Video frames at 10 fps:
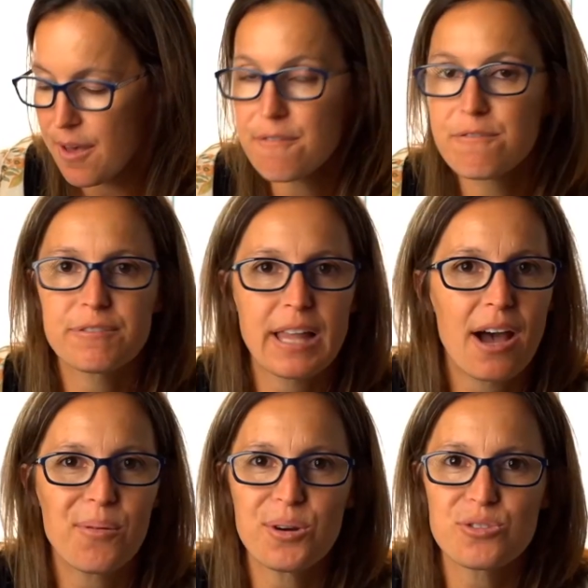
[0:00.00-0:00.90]

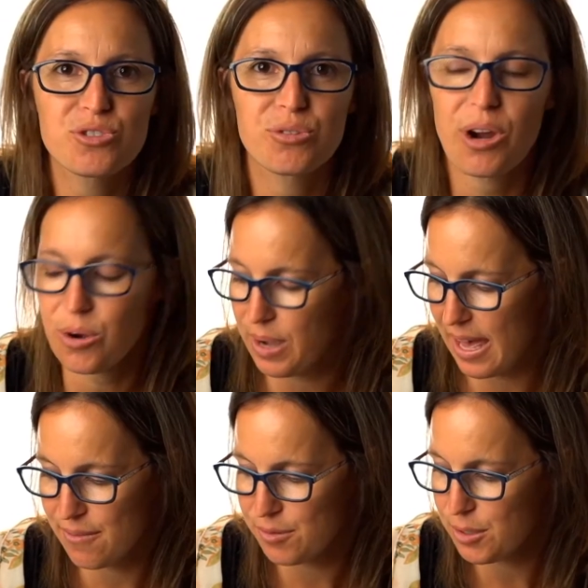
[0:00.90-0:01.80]
Flowers grow
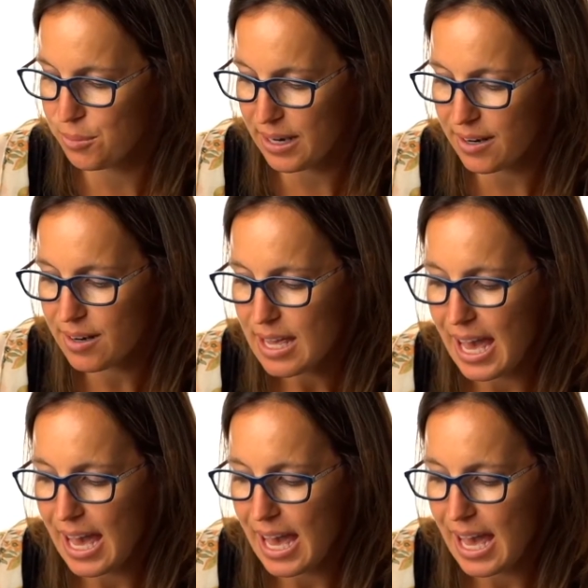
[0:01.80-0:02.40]
everywhere